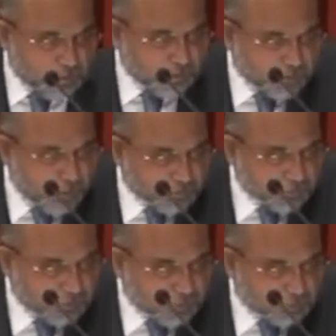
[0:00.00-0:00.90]
is
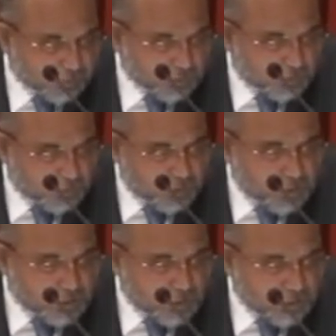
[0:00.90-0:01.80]
that
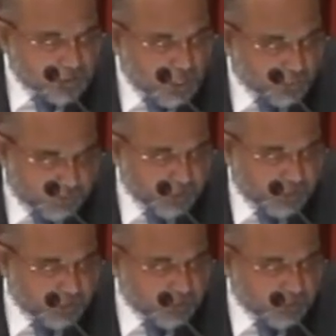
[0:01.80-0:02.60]
I would agree